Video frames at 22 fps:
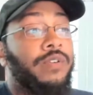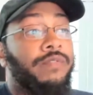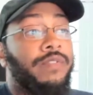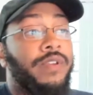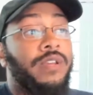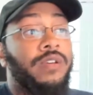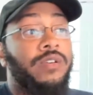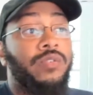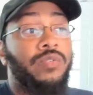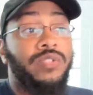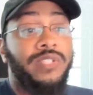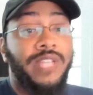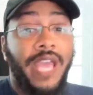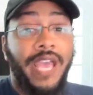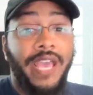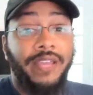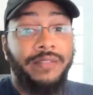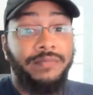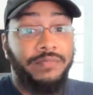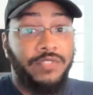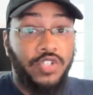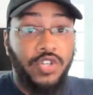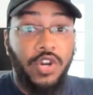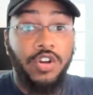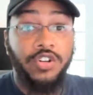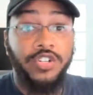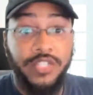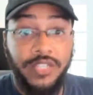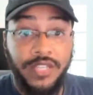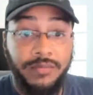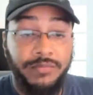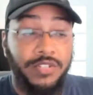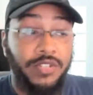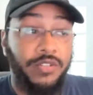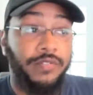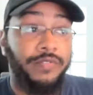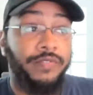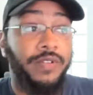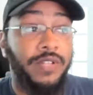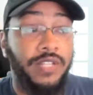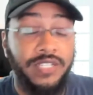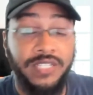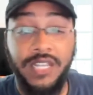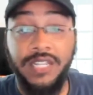vehicles at charging them to the
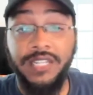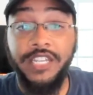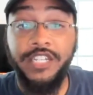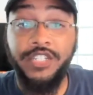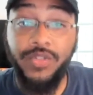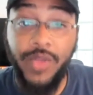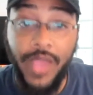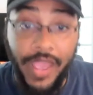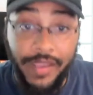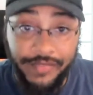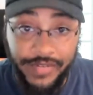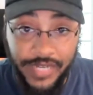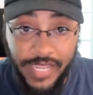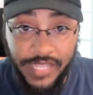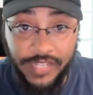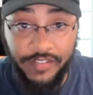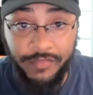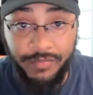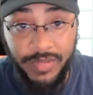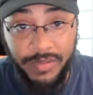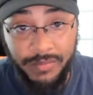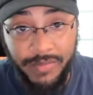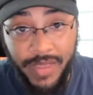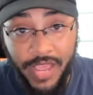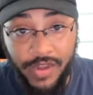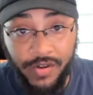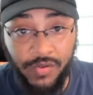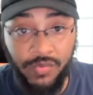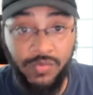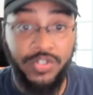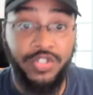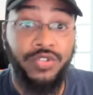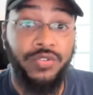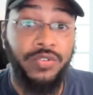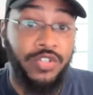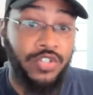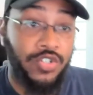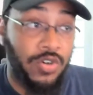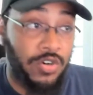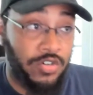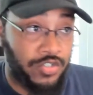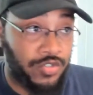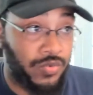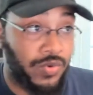fullest, unless you have an LFP battery, which you can
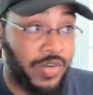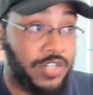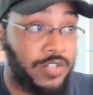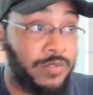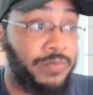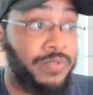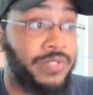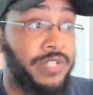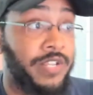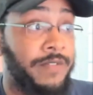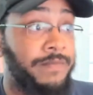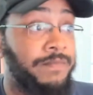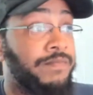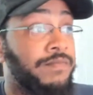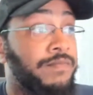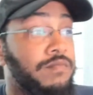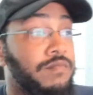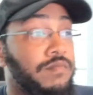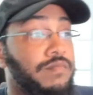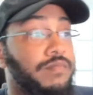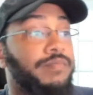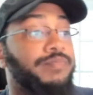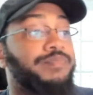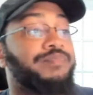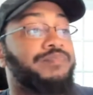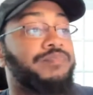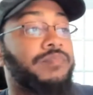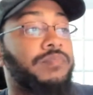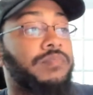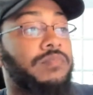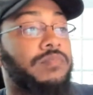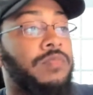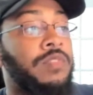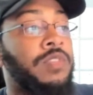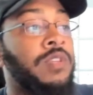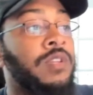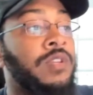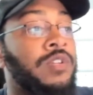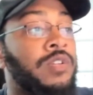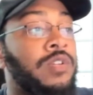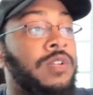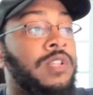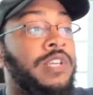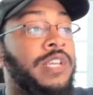charge to 100%.
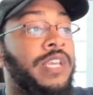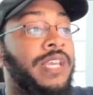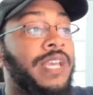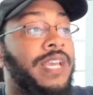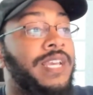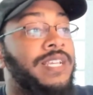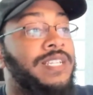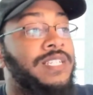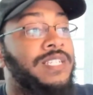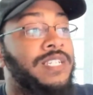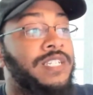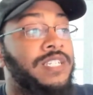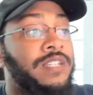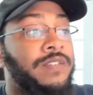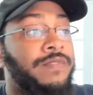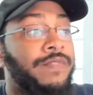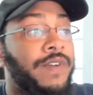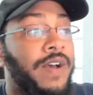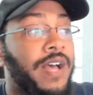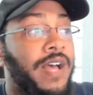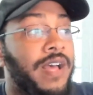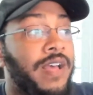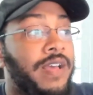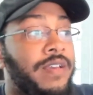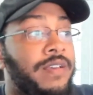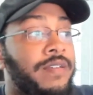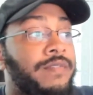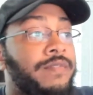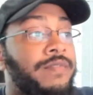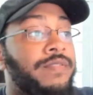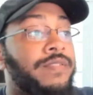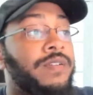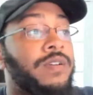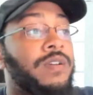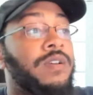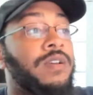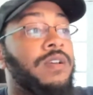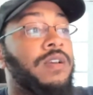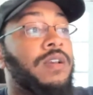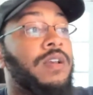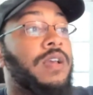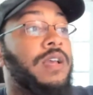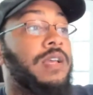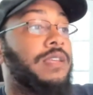You're looking at 65
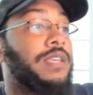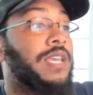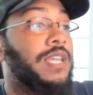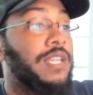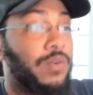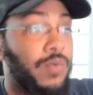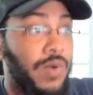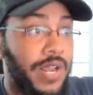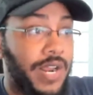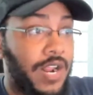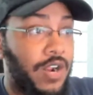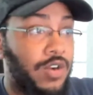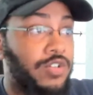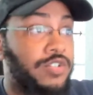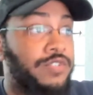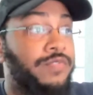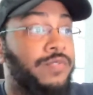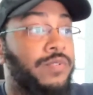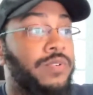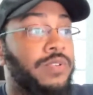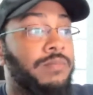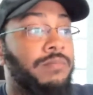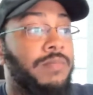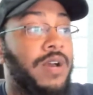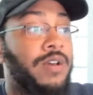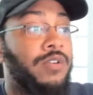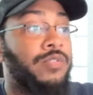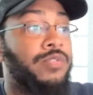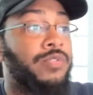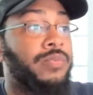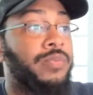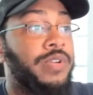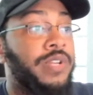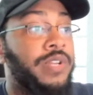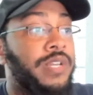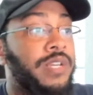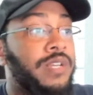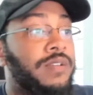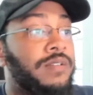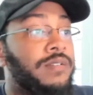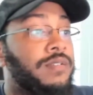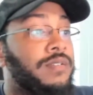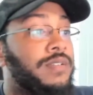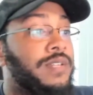kilowatt hours for the Model
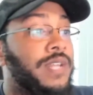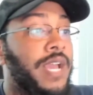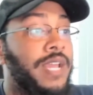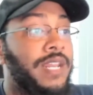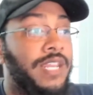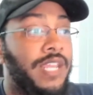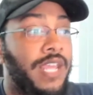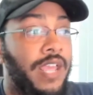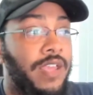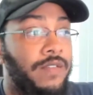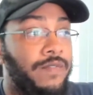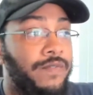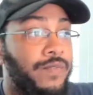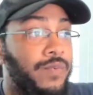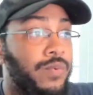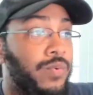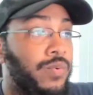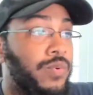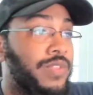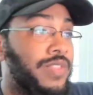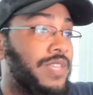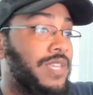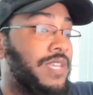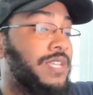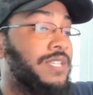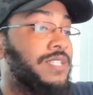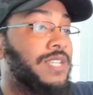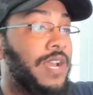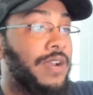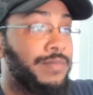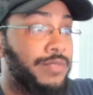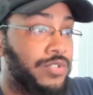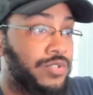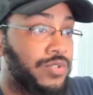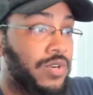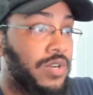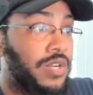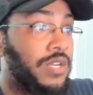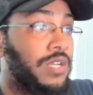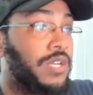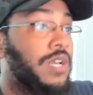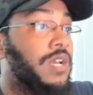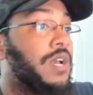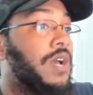3, 98 for the
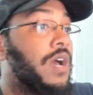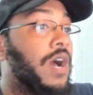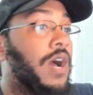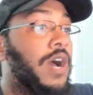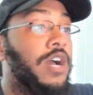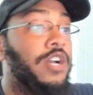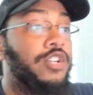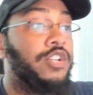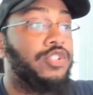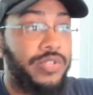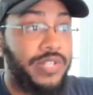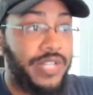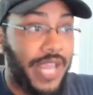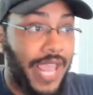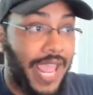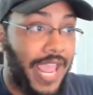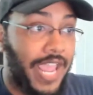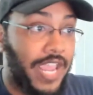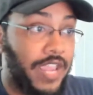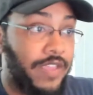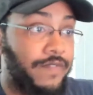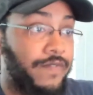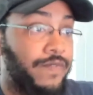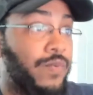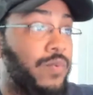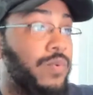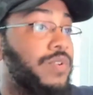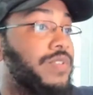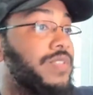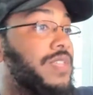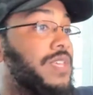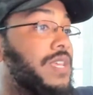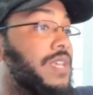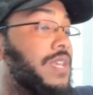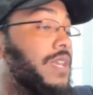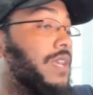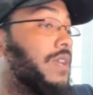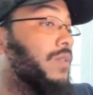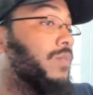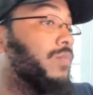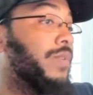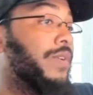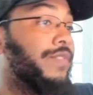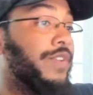Cybertruck, 108 for the
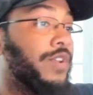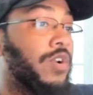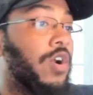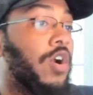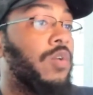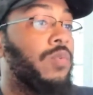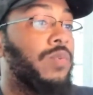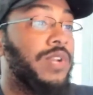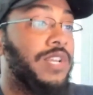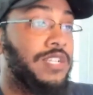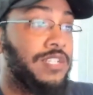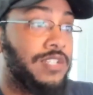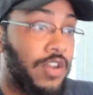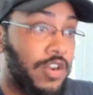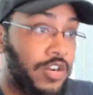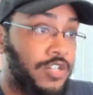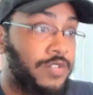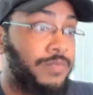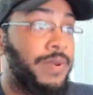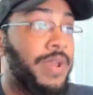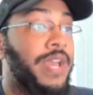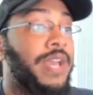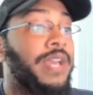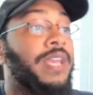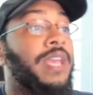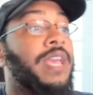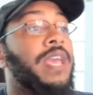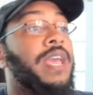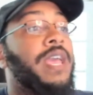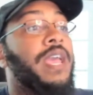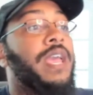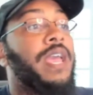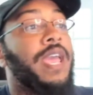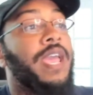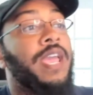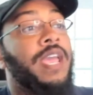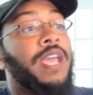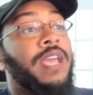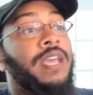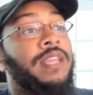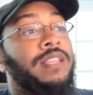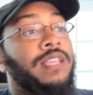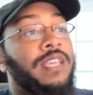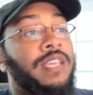Rivian R1S large pack,
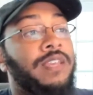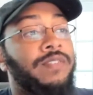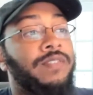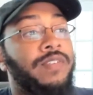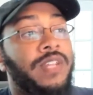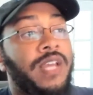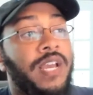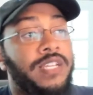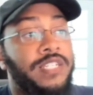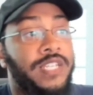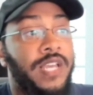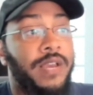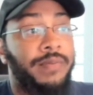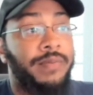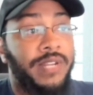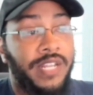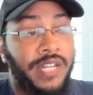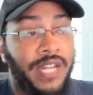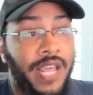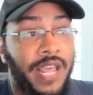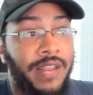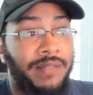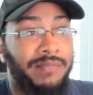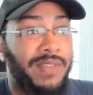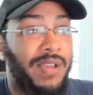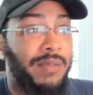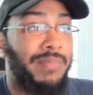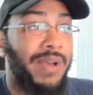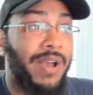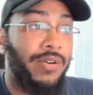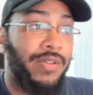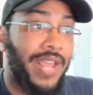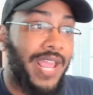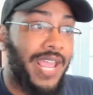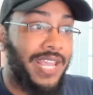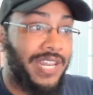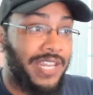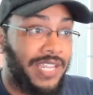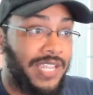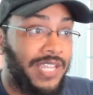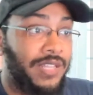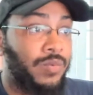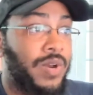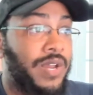and the EV9 is coming in at about 80
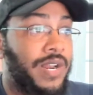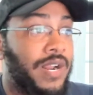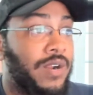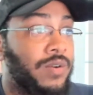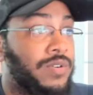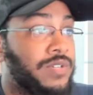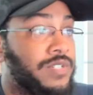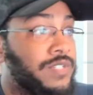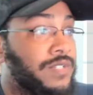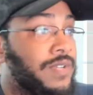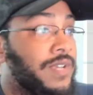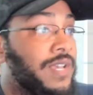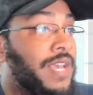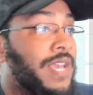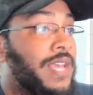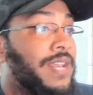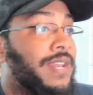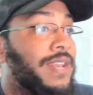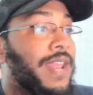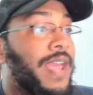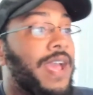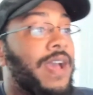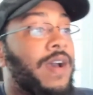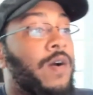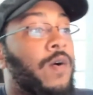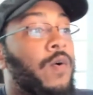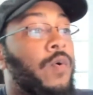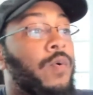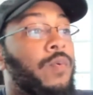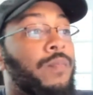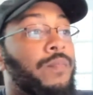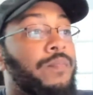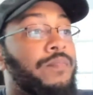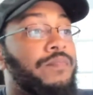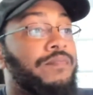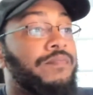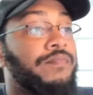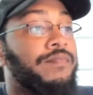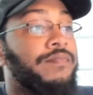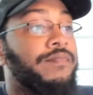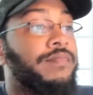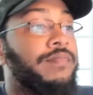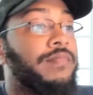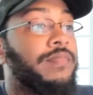kilowatt hours. Now,
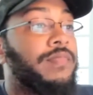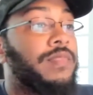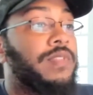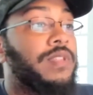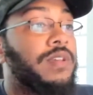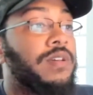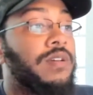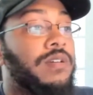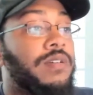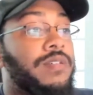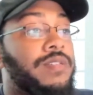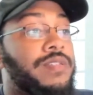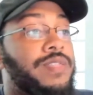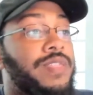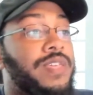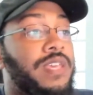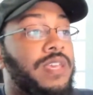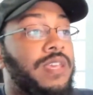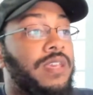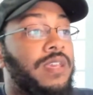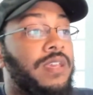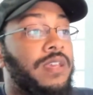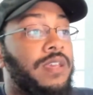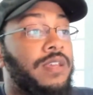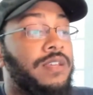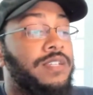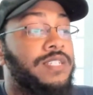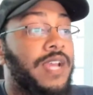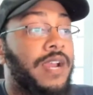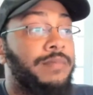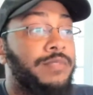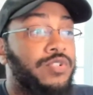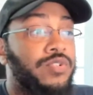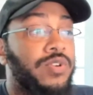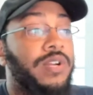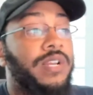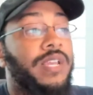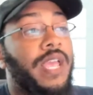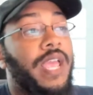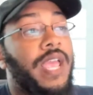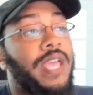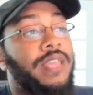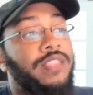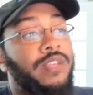the Cybertruck
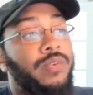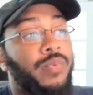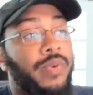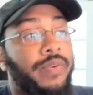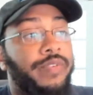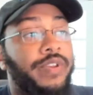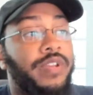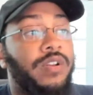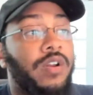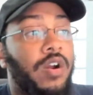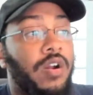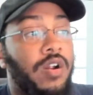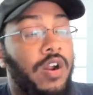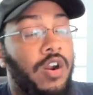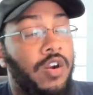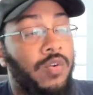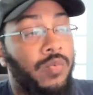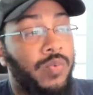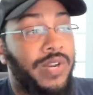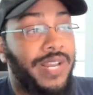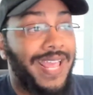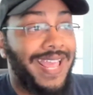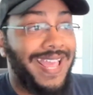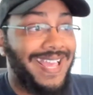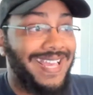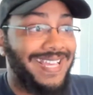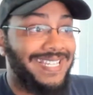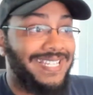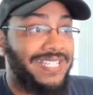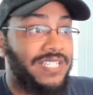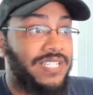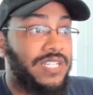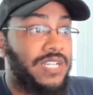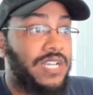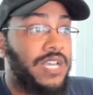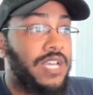and the Rivian R1S